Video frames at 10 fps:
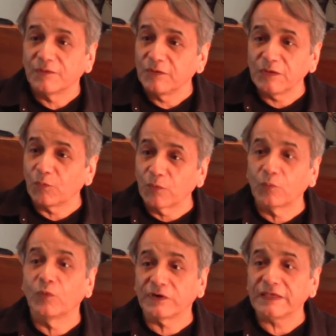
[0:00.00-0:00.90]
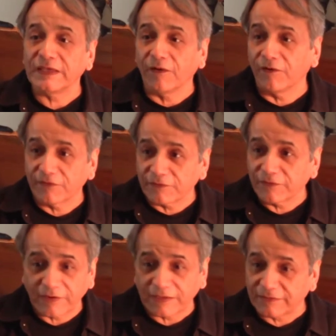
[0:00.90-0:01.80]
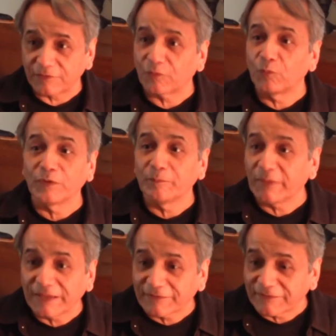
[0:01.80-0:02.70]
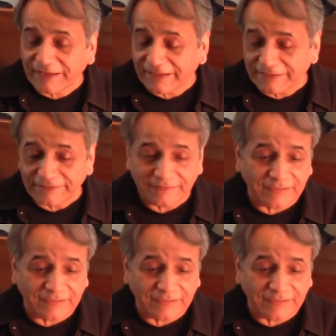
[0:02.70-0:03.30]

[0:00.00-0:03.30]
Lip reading: we're working harder at it, or we're better at it.